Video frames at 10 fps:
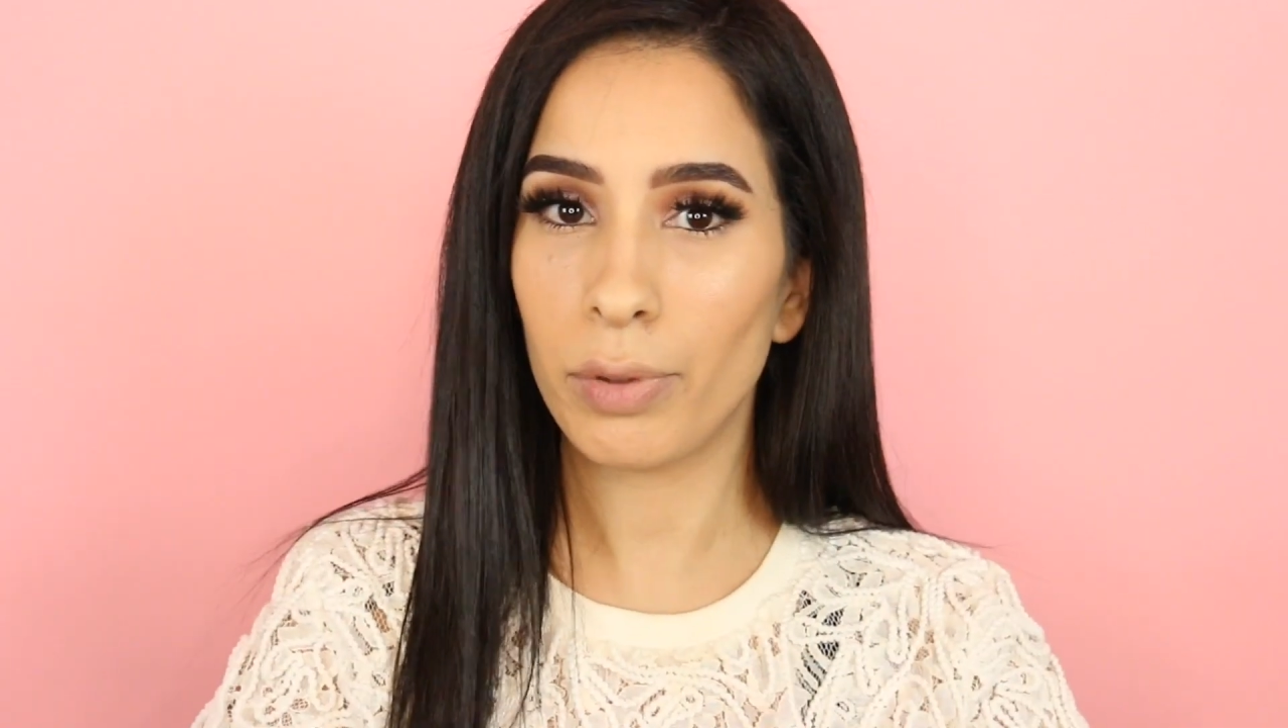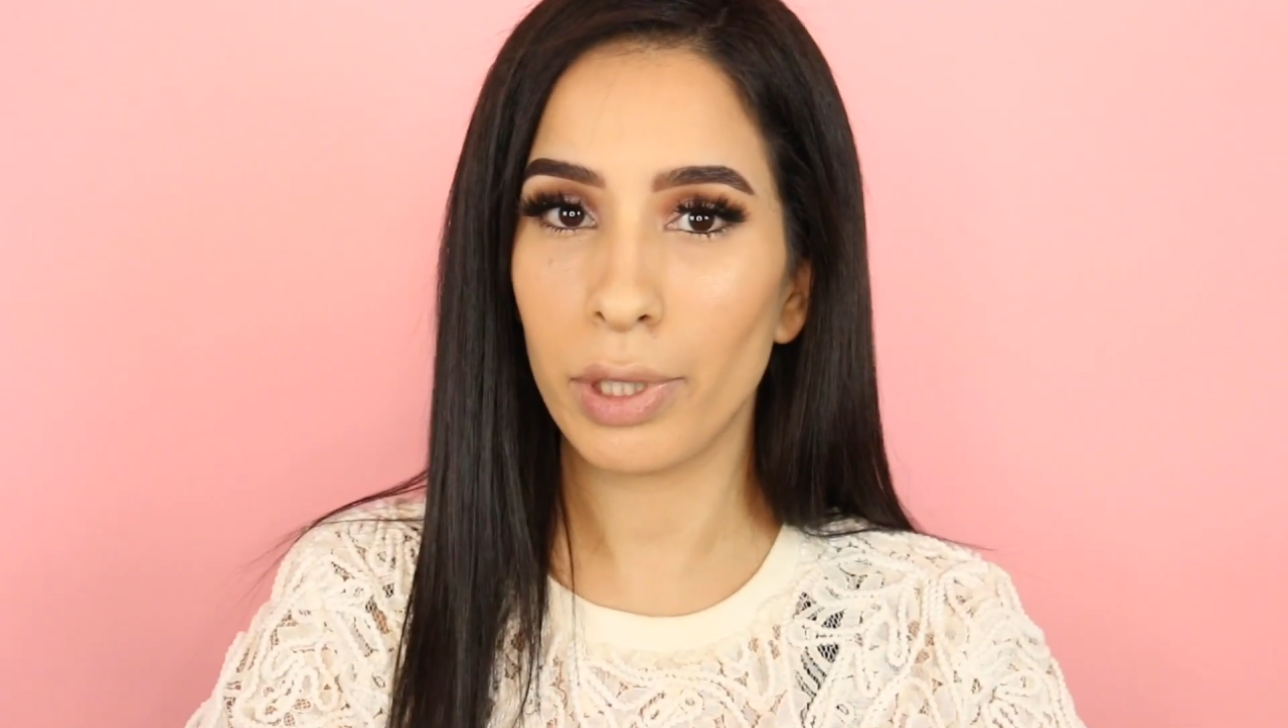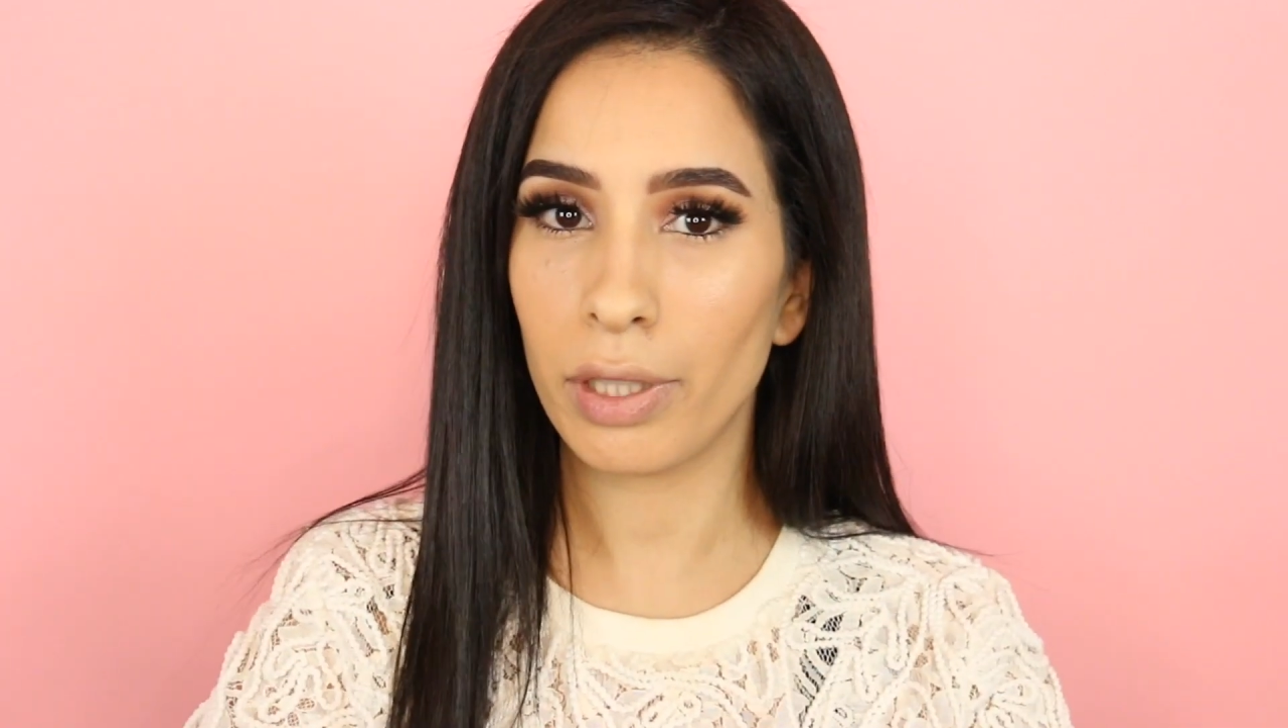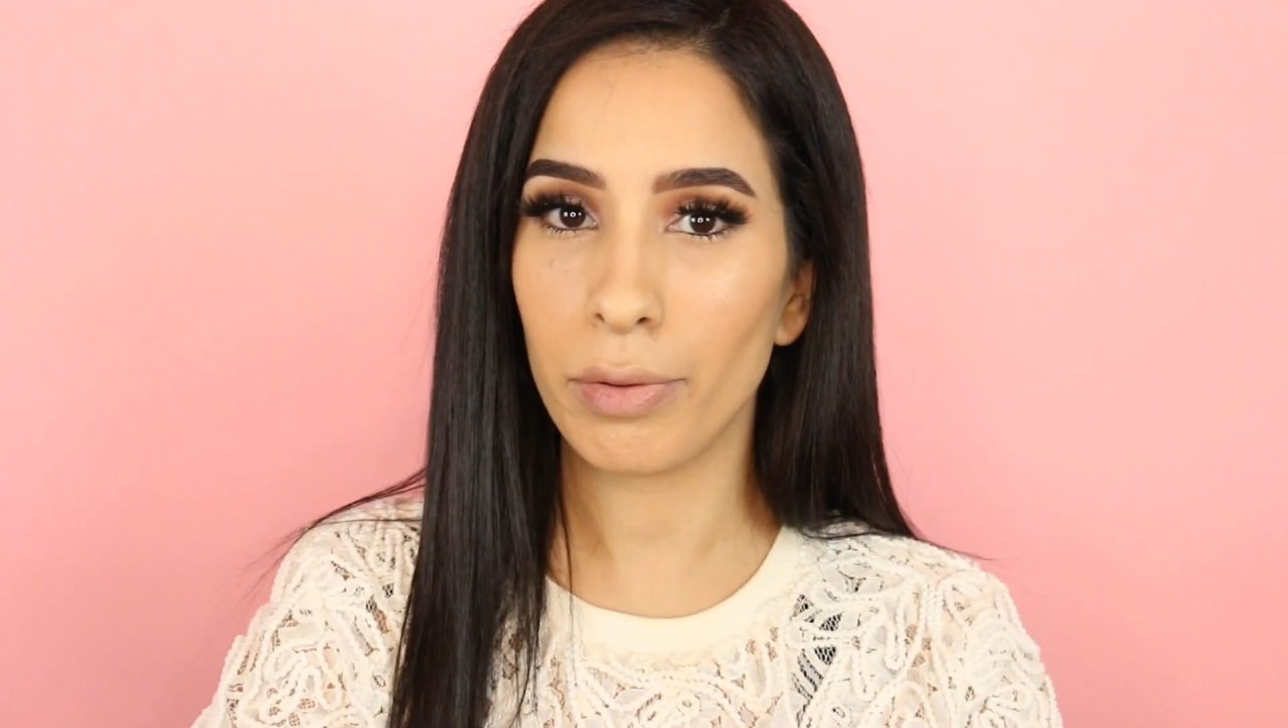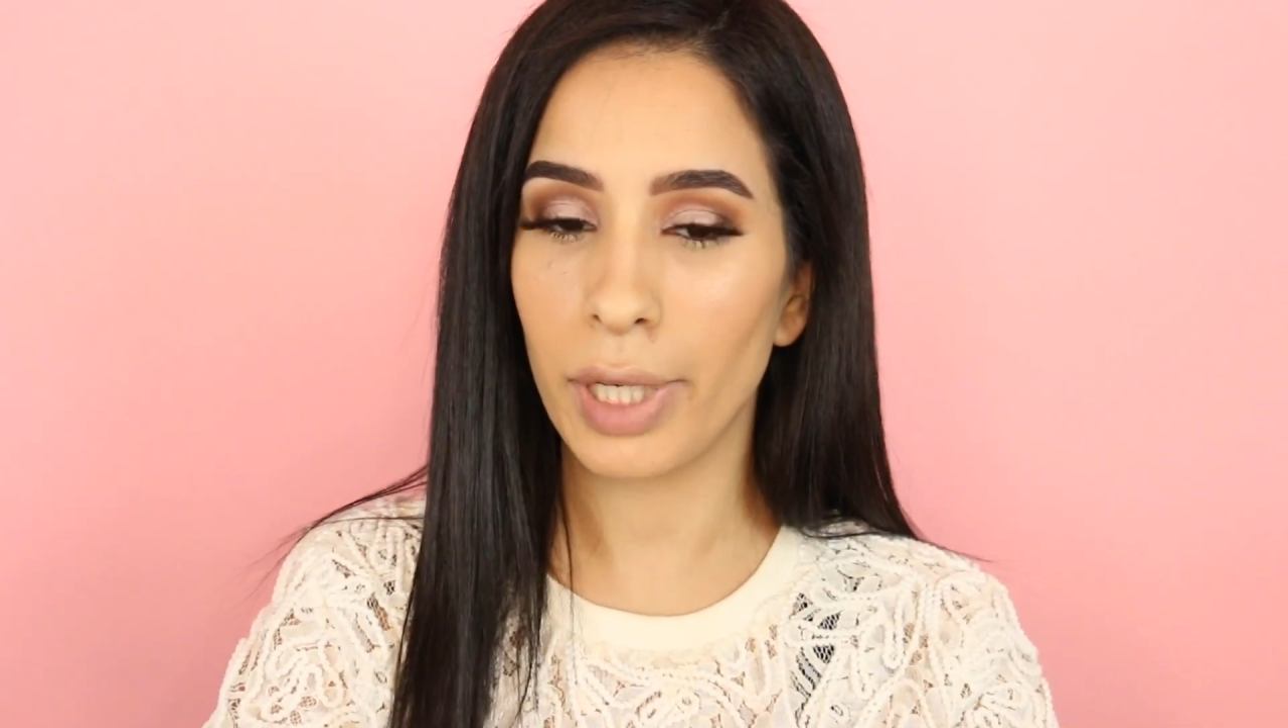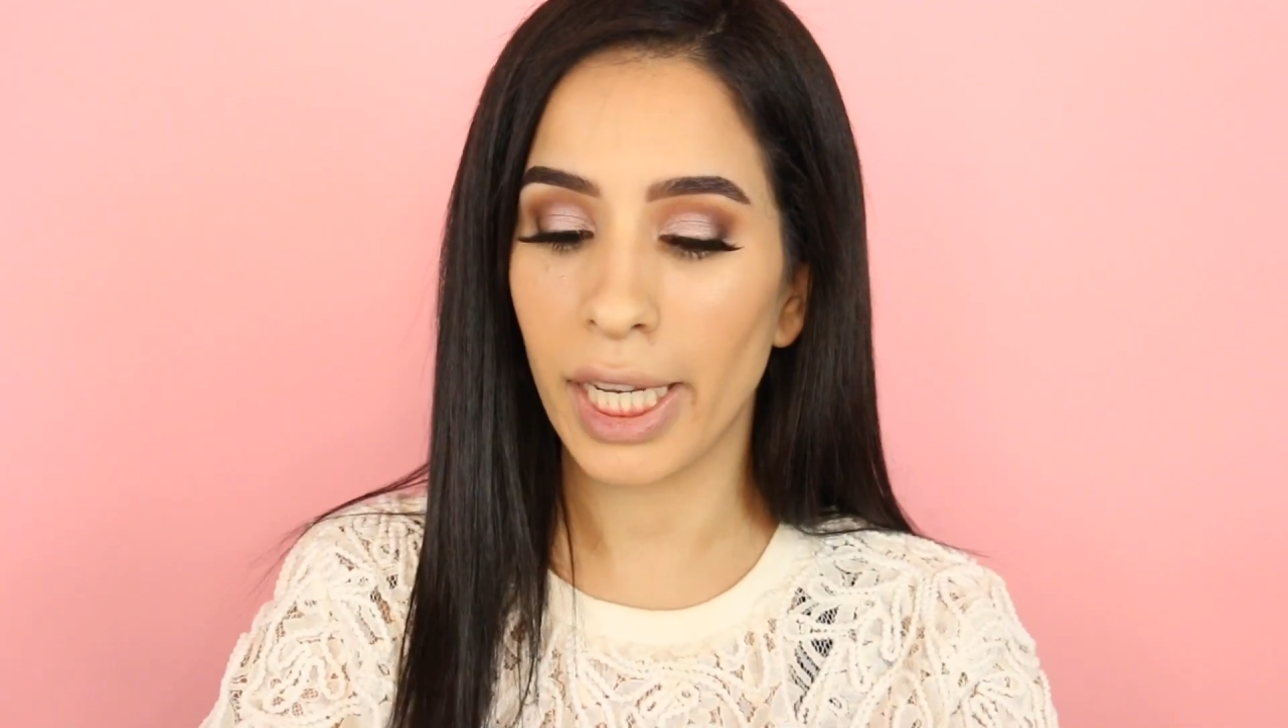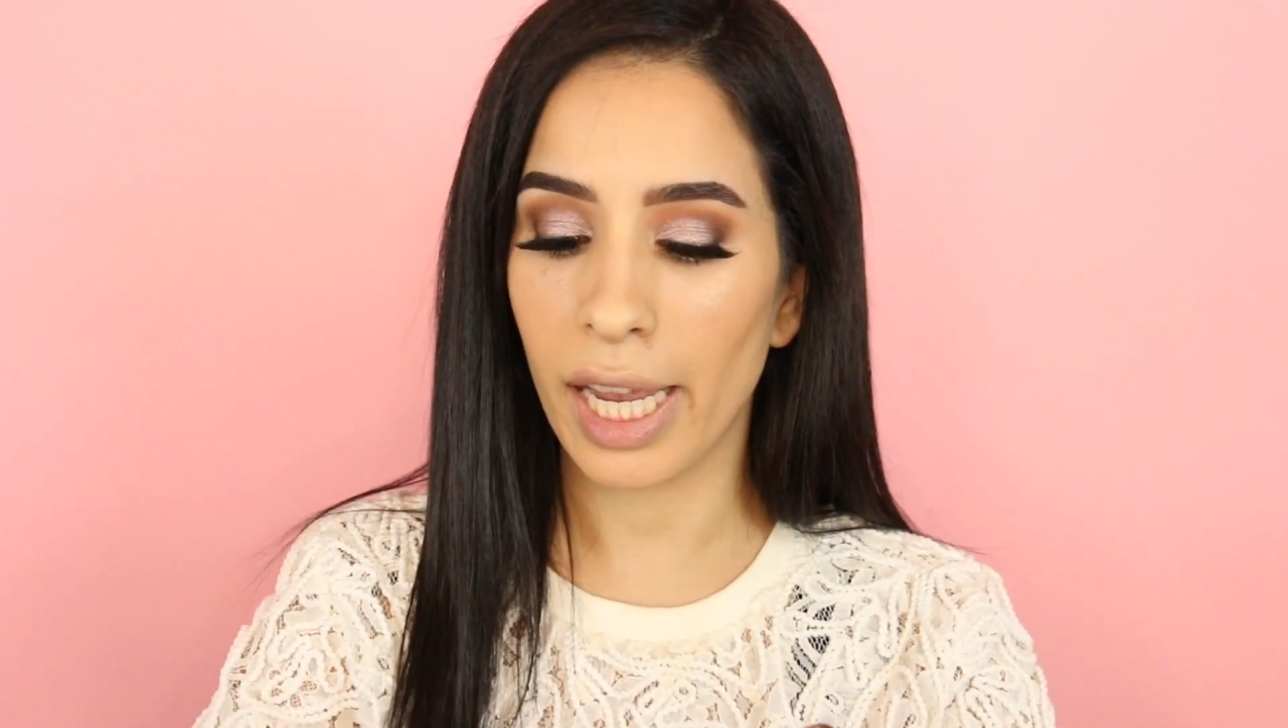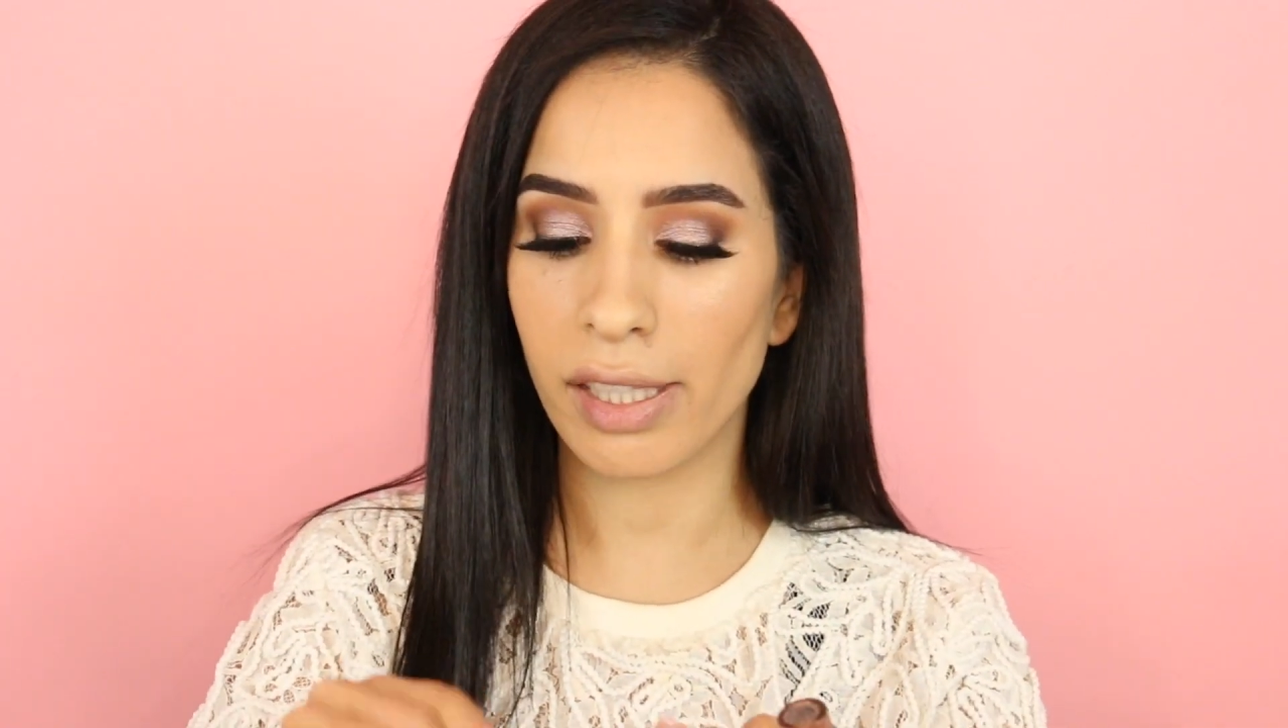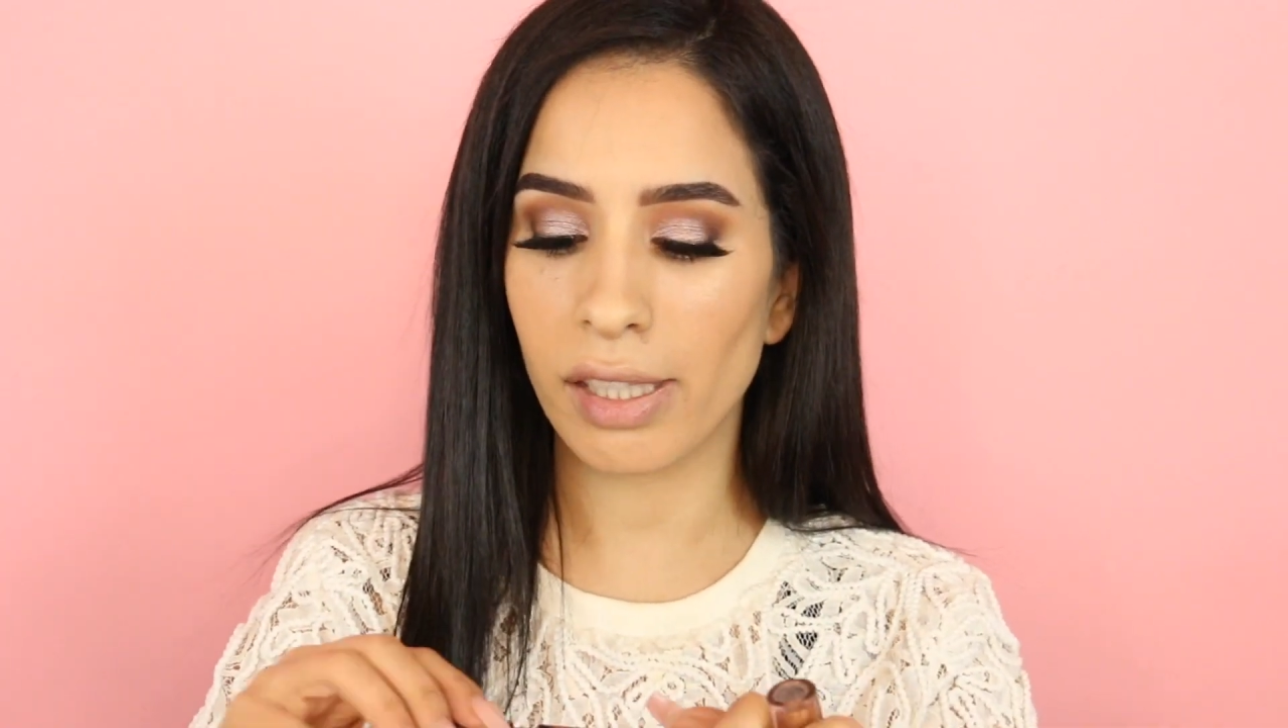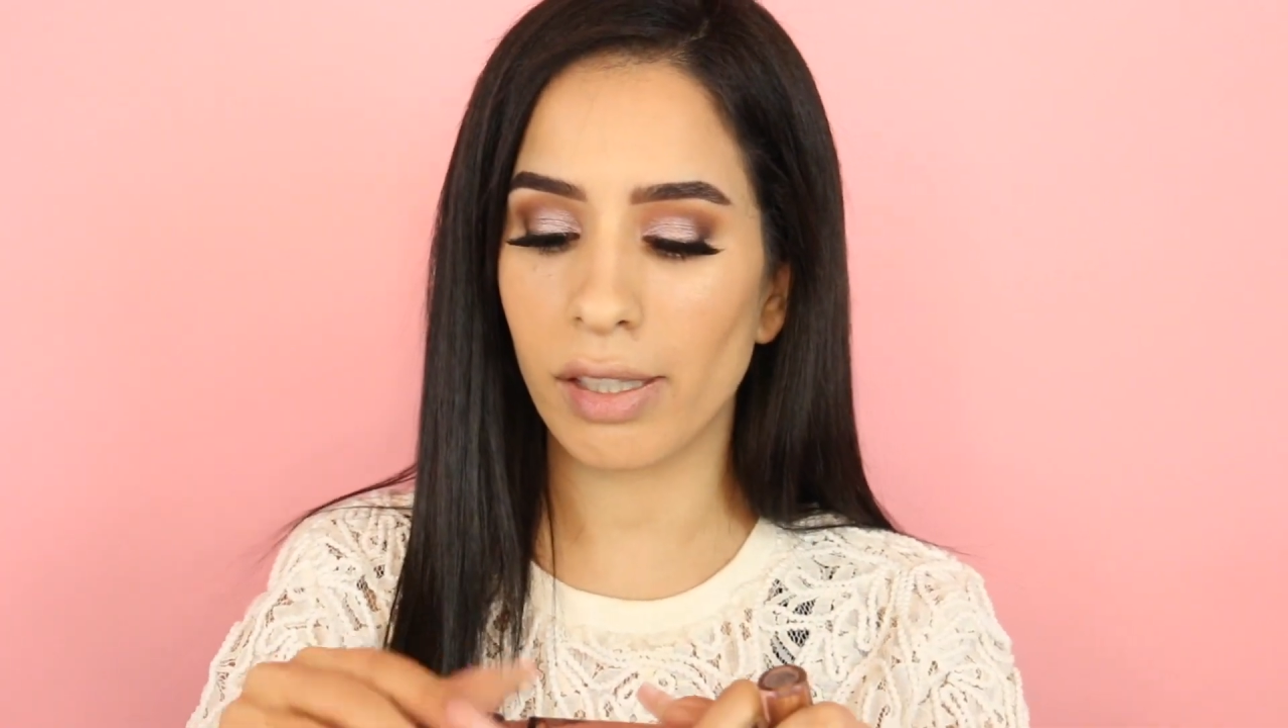between the two, I
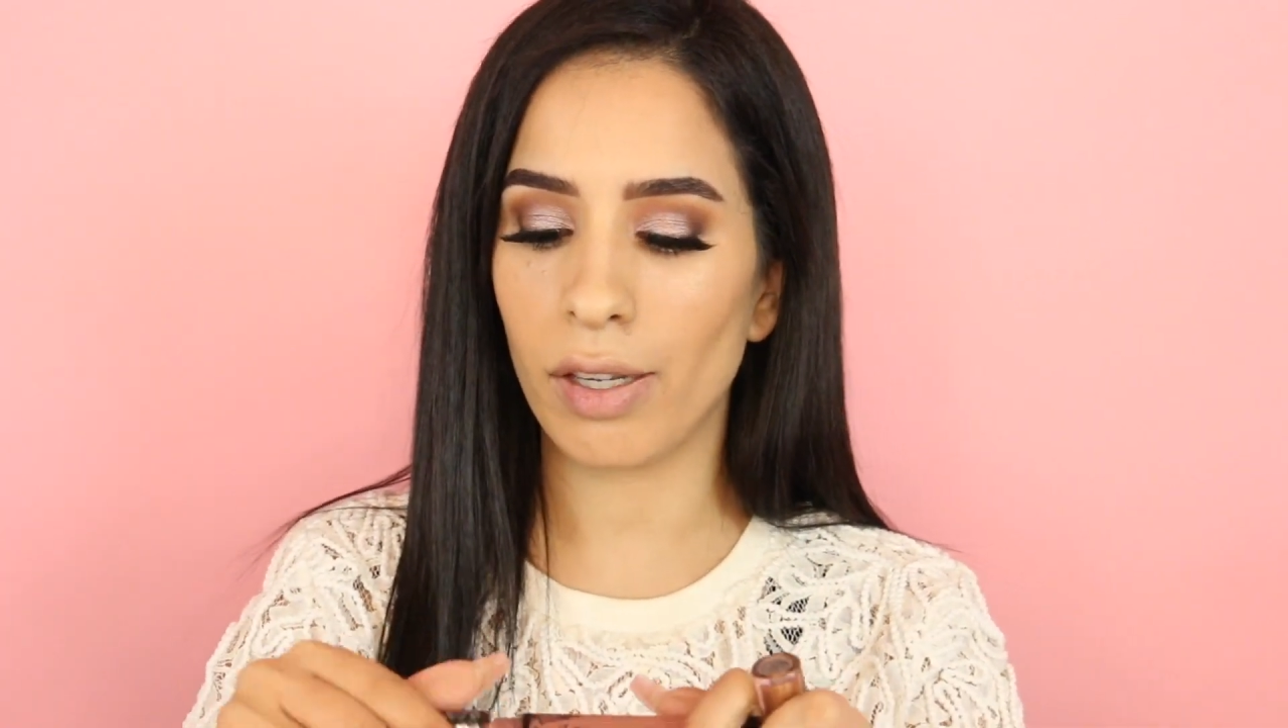guess.